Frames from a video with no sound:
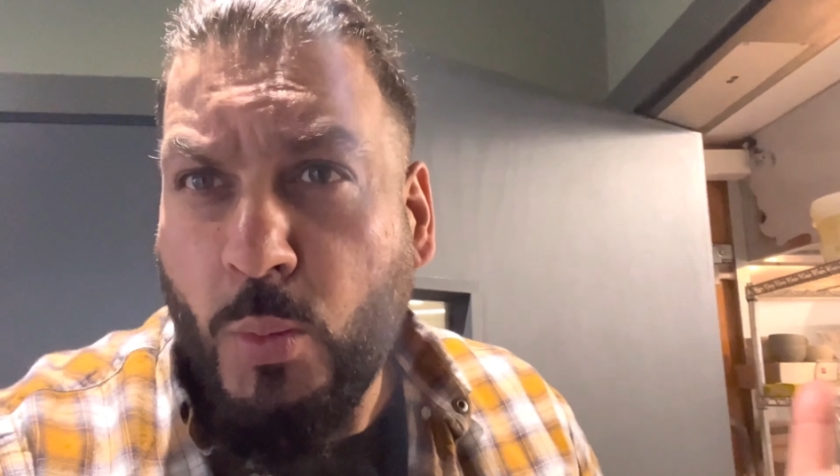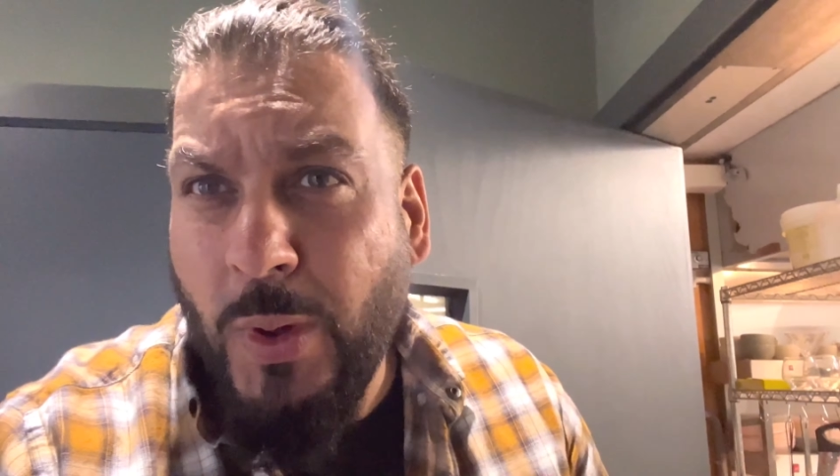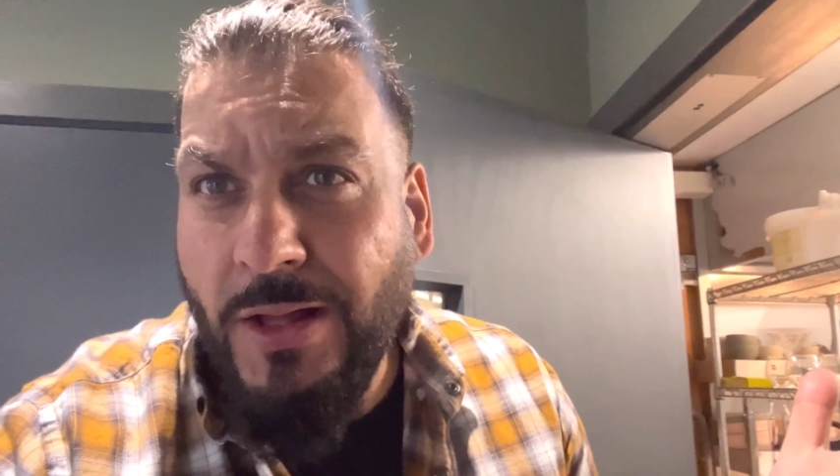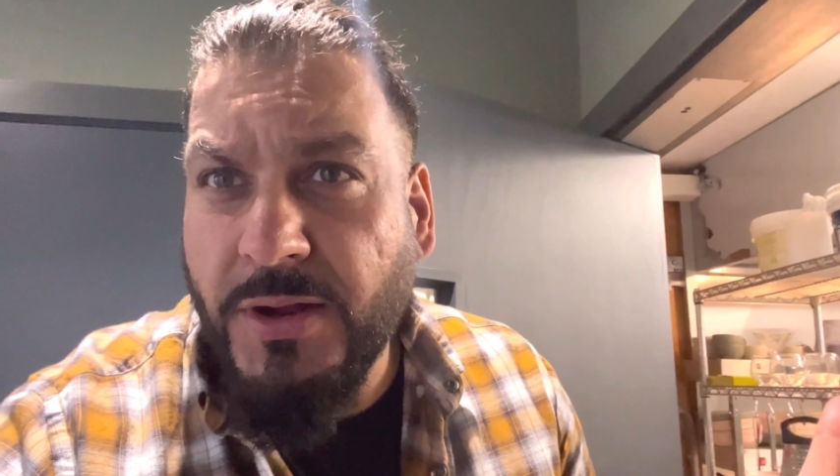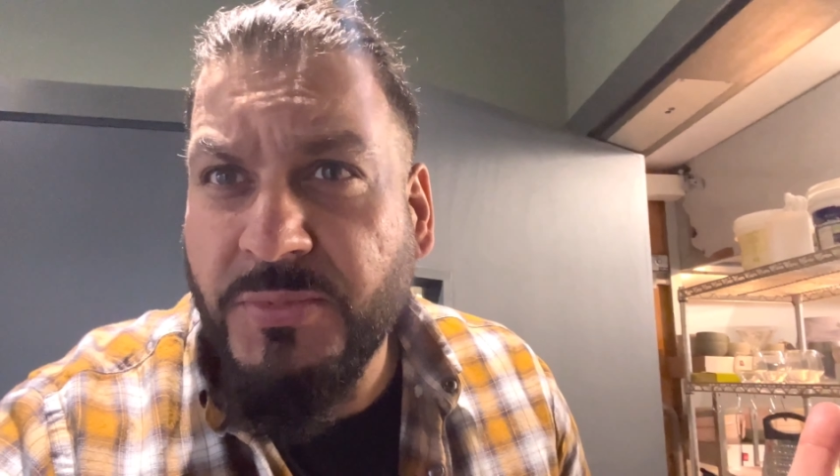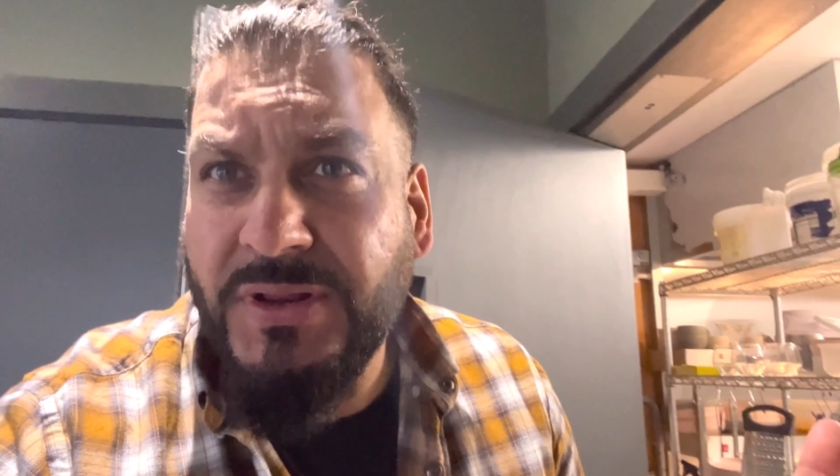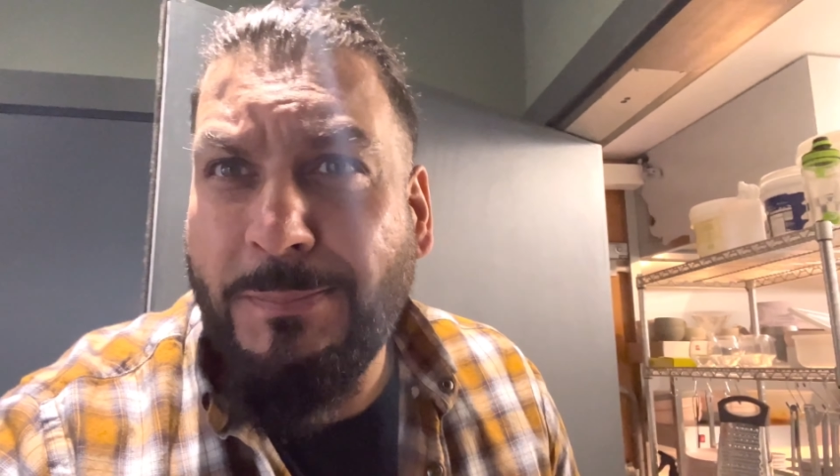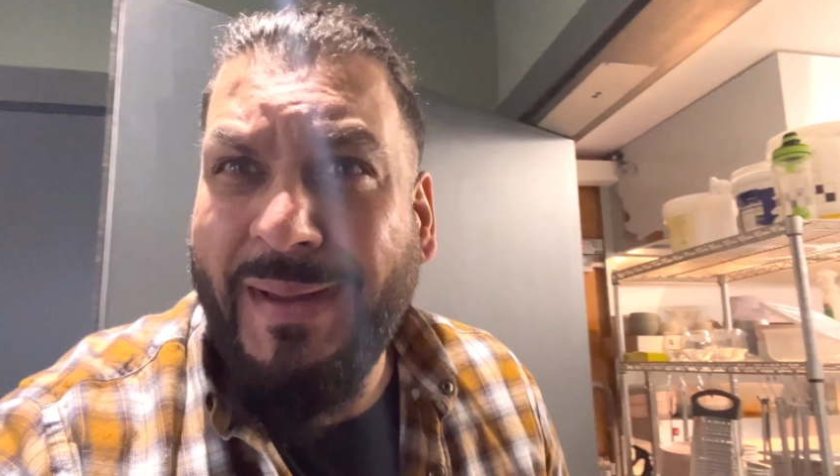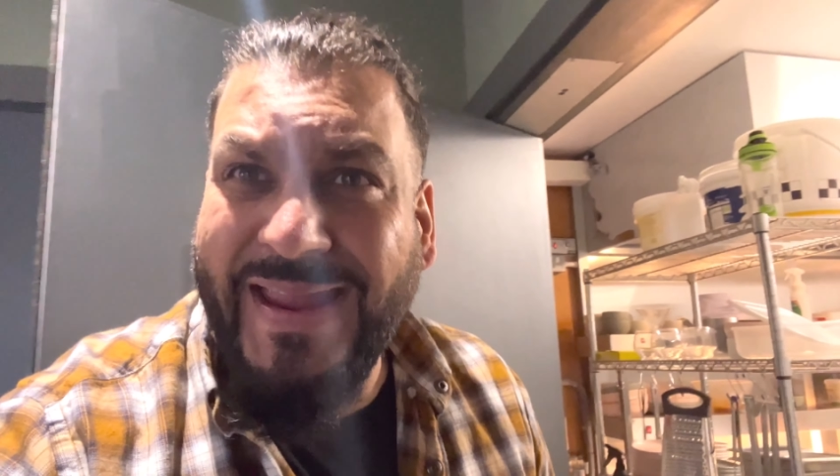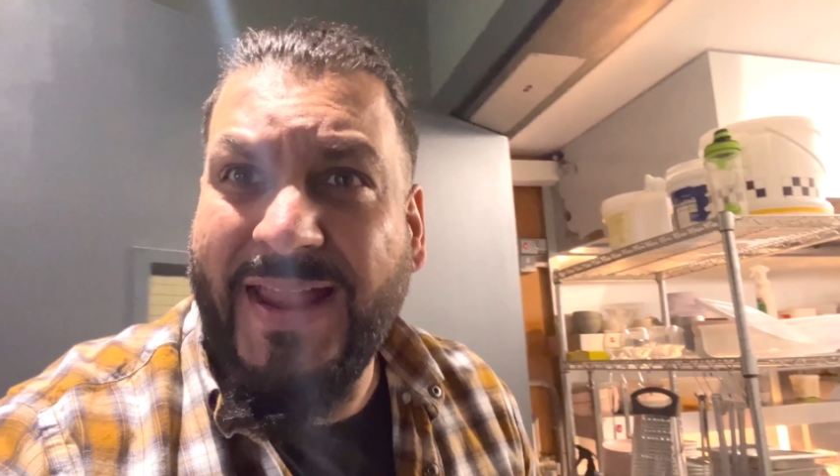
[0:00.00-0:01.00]
Welcome to the
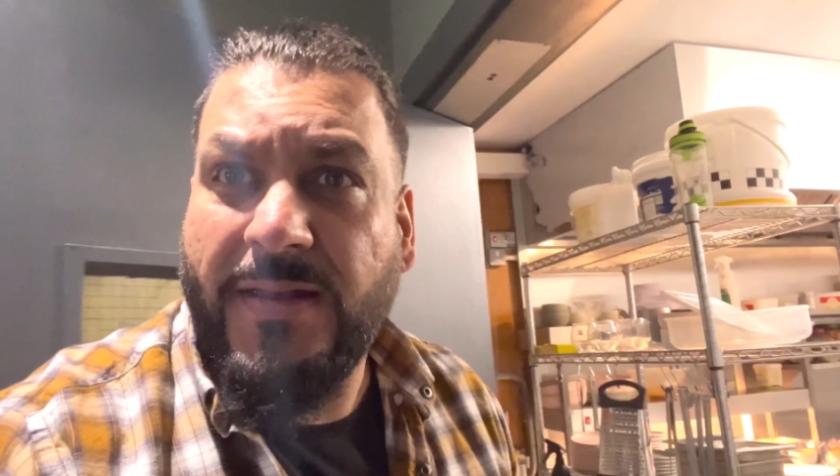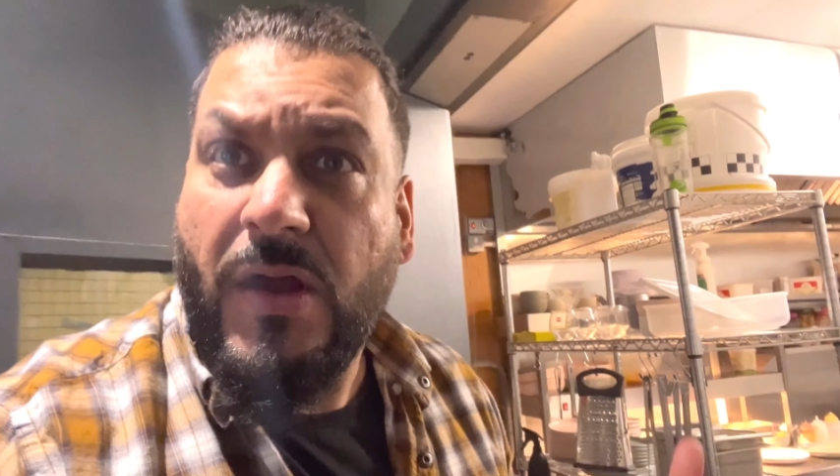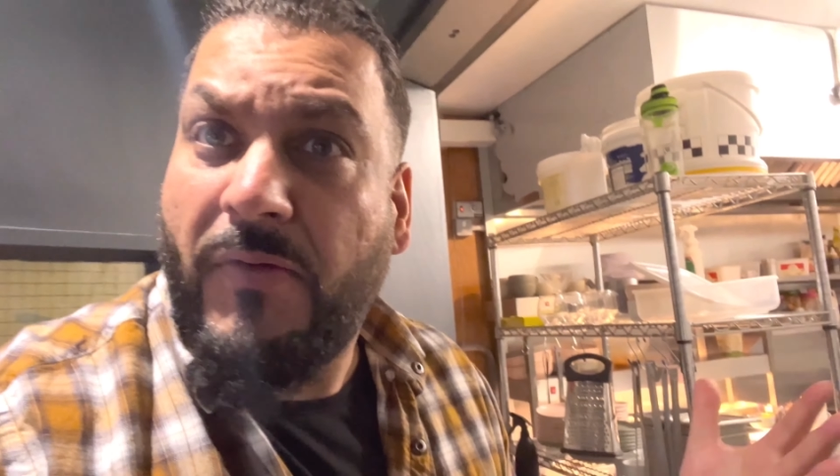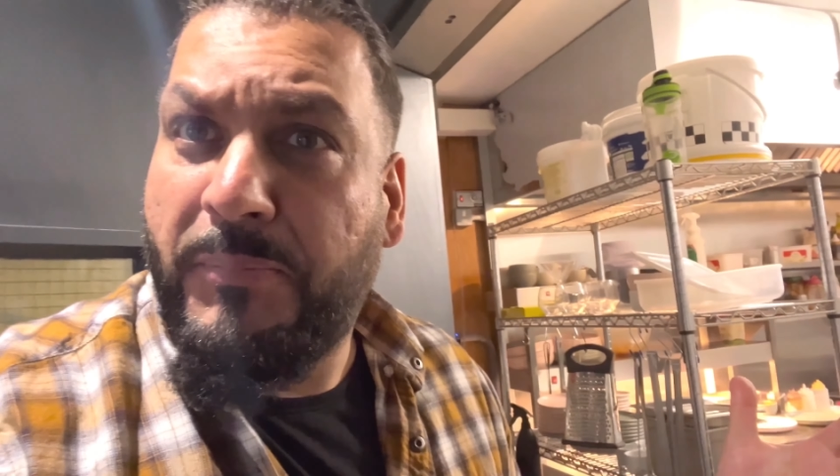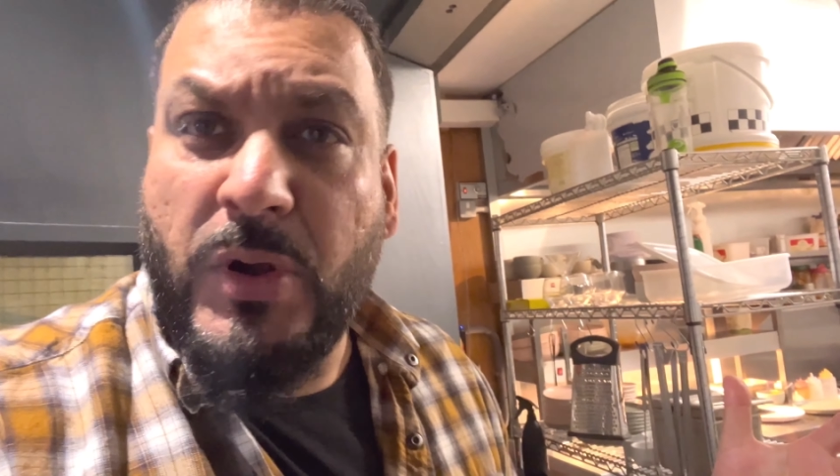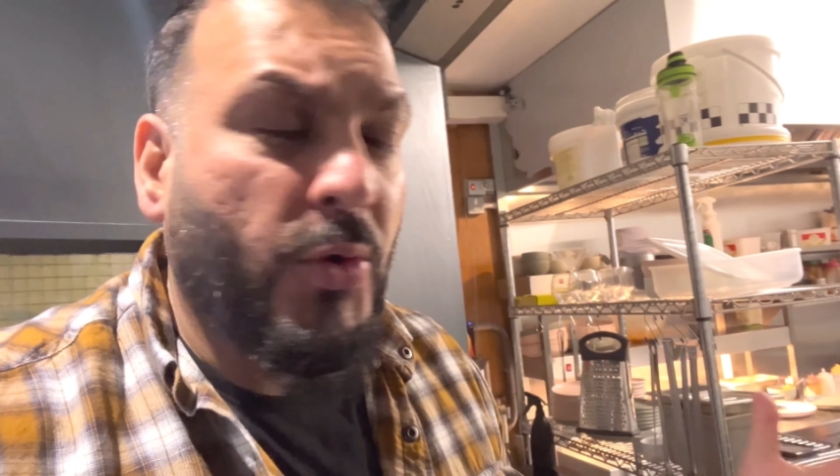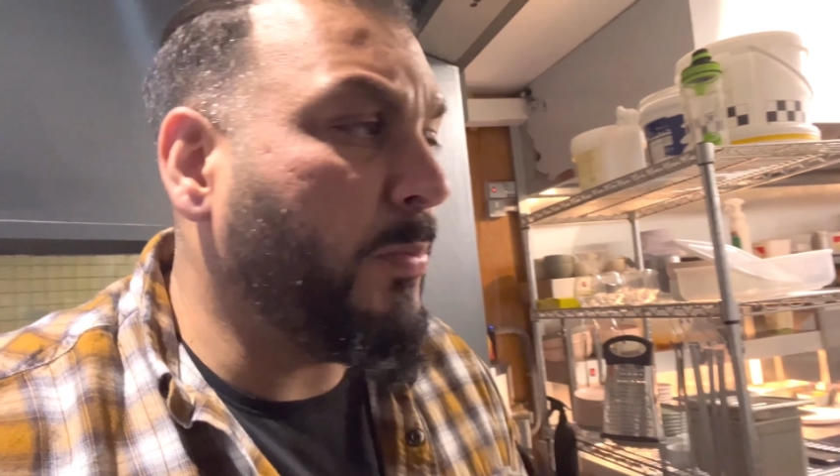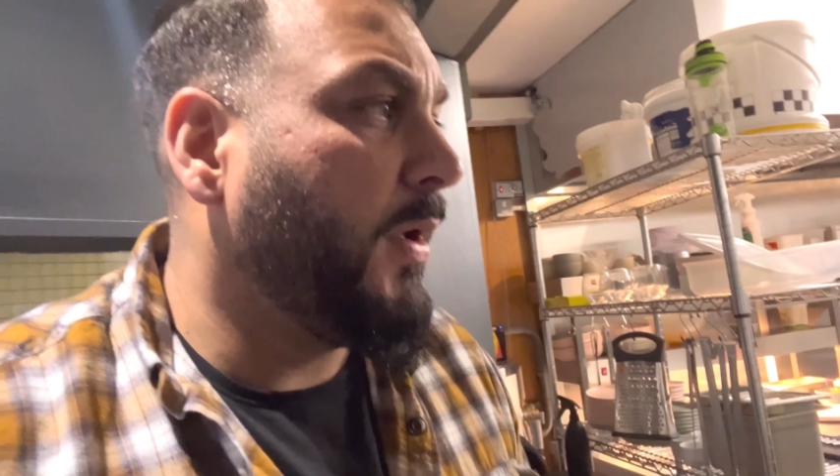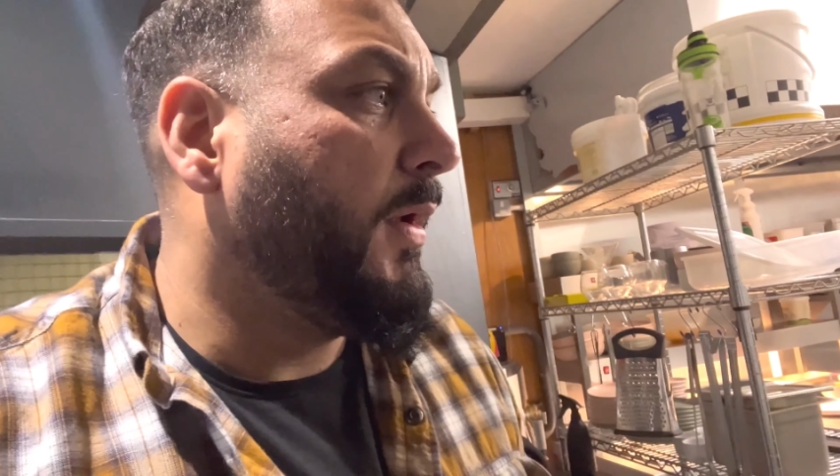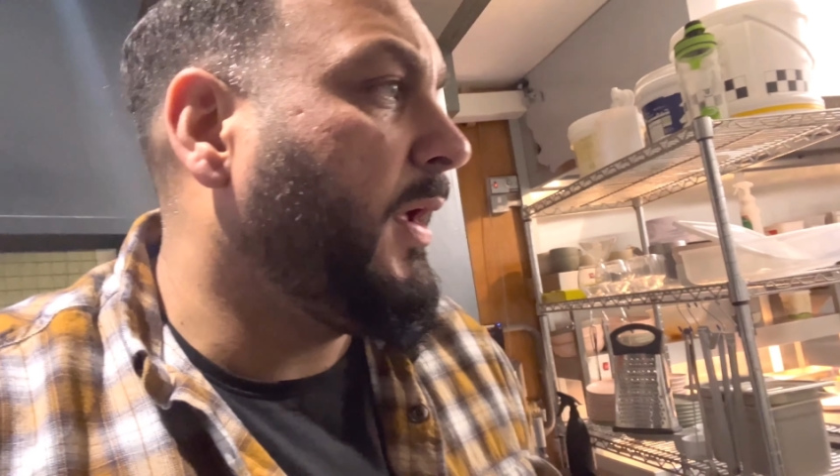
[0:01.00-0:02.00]
back end of Bloom
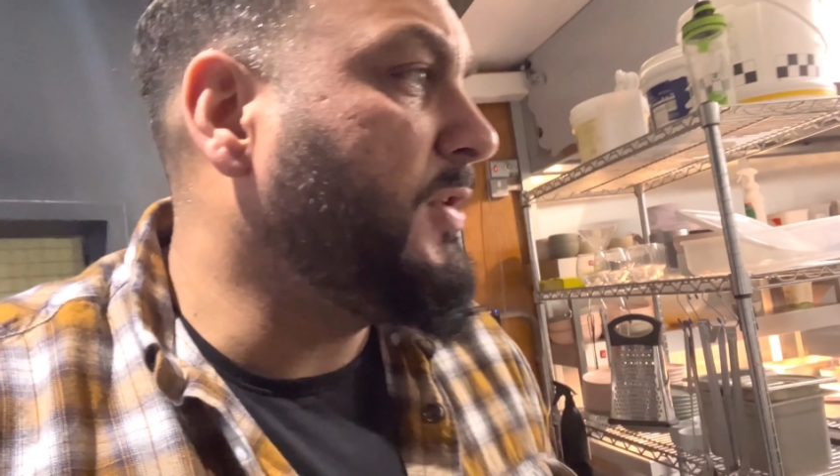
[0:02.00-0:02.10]
in